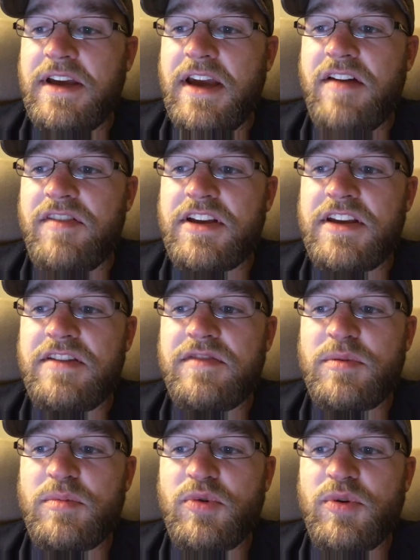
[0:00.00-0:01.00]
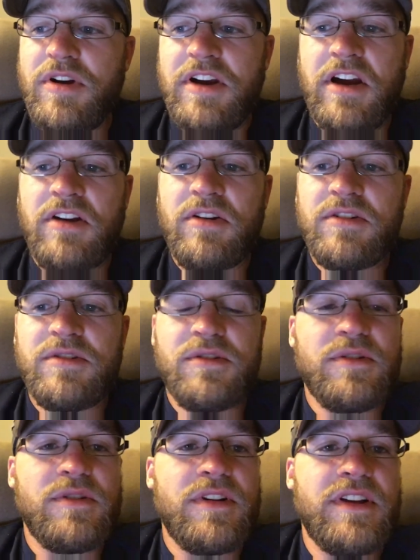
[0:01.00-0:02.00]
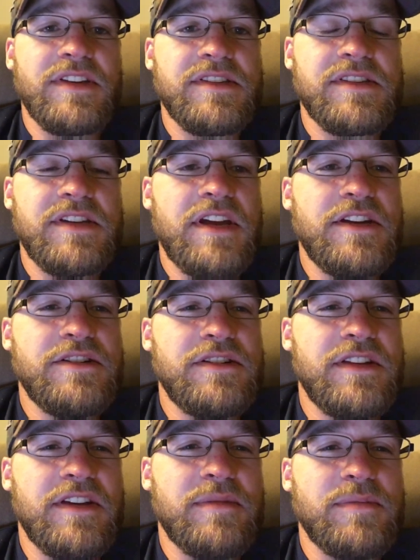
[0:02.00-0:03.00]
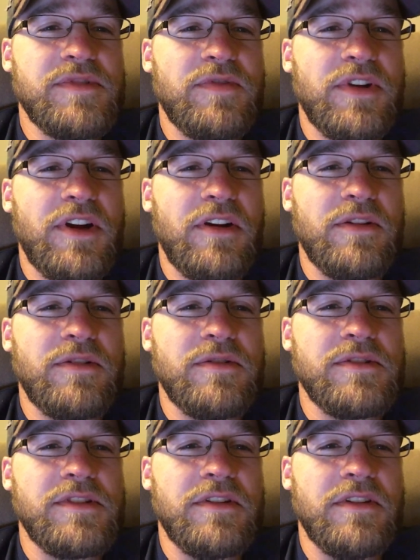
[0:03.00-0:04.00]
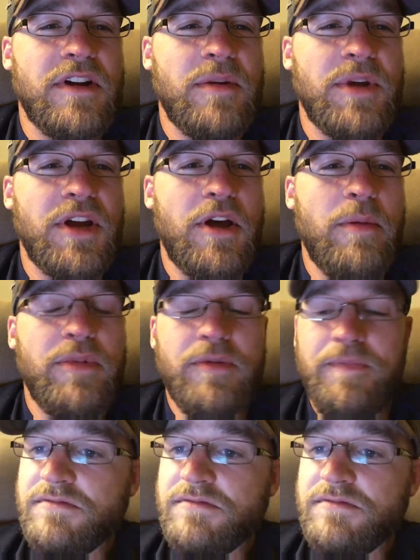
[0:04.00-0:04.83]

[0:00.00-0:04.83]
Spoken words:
having even more character and stage themes for characters that are coming up?